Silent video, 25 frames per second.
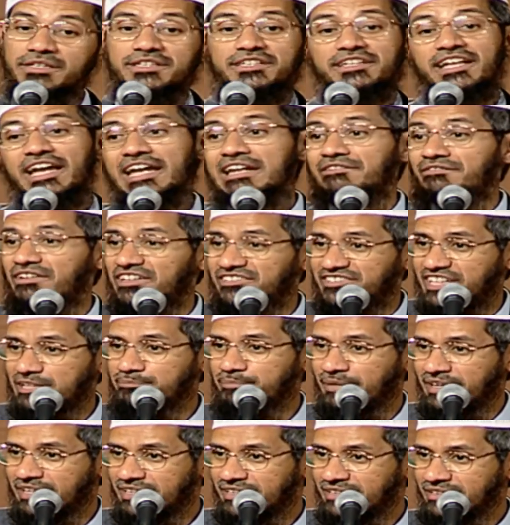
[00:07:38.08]
she can invest that
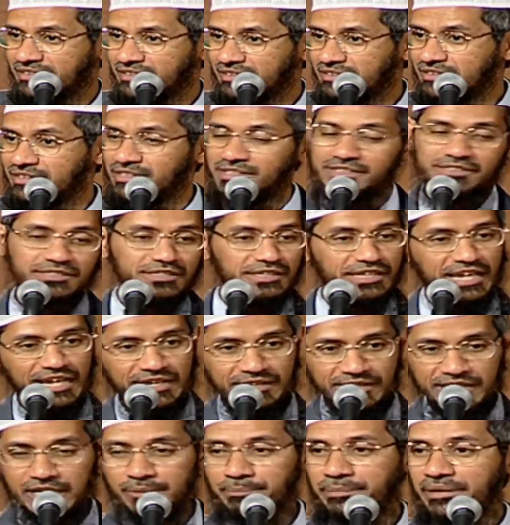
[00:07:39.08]
money, she
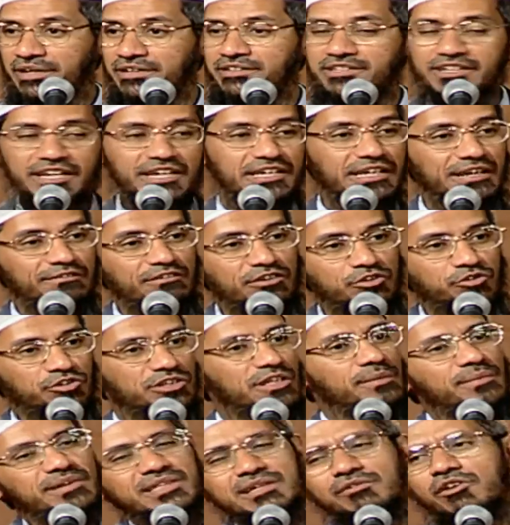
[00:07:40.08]
can keep it, she can give it to
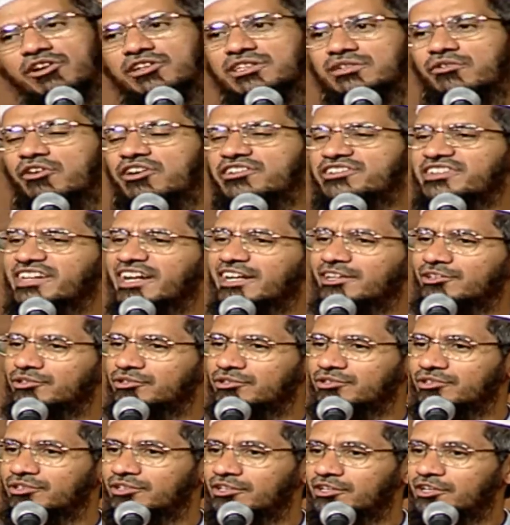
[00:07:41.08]
the mother, what she wants she can
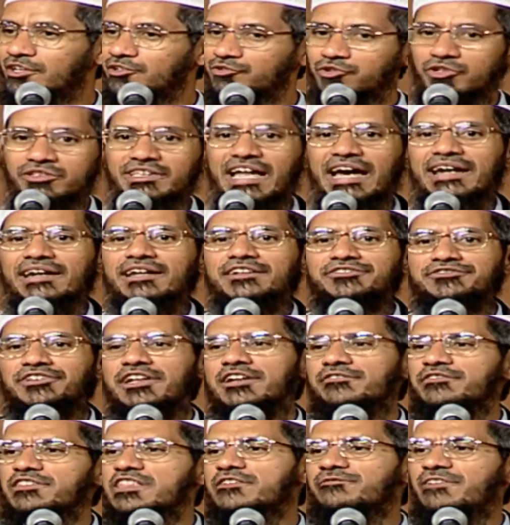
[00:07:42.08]
do. So that
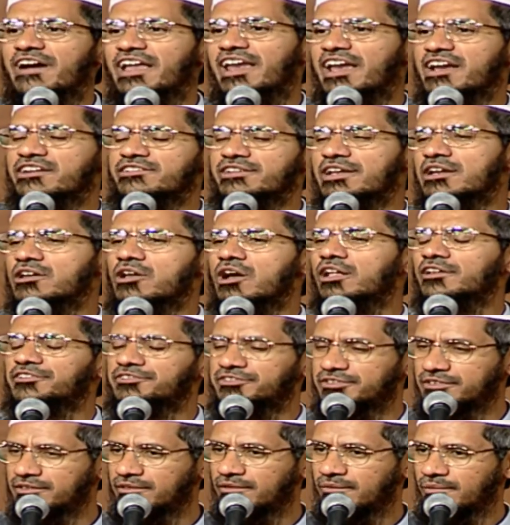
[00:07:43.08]
itself is a financial
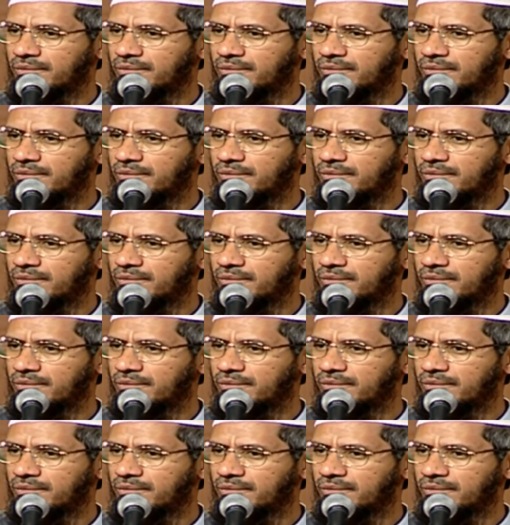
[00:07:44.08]
loss.